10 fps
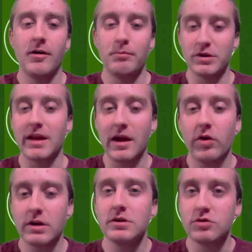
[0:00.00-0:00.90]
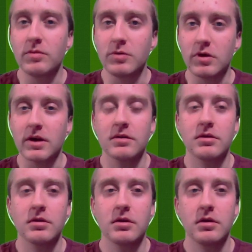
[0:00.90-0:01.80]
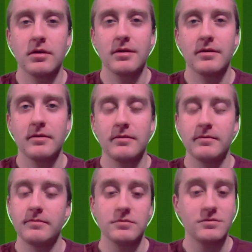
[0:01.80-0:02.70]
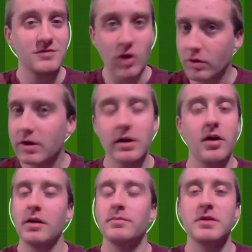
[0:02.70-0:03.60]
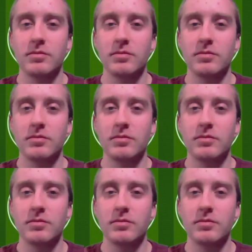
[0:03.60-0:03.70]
But they are contributing. Don't get caught up in the